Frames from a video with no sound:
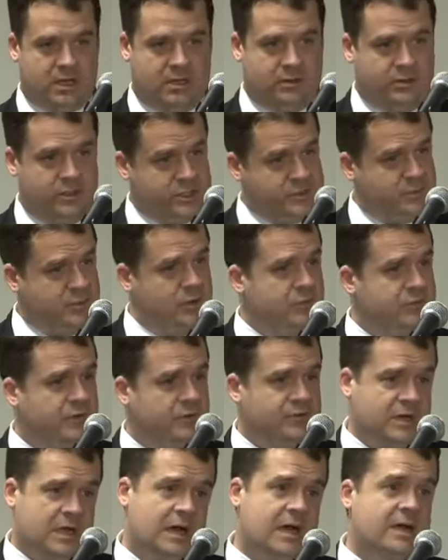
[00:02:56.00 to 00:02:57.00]
this proof
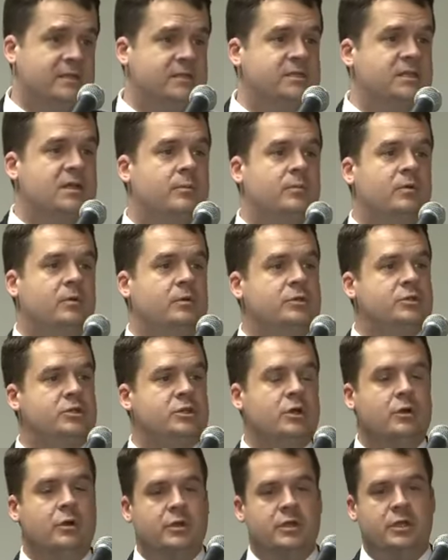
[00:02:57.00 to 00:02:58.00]
of concept will
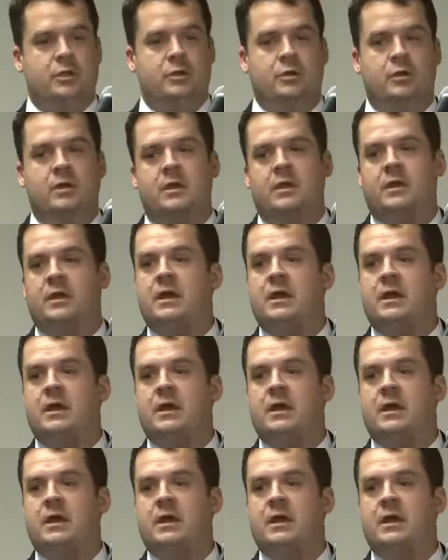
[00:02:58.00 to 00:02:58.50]
show you,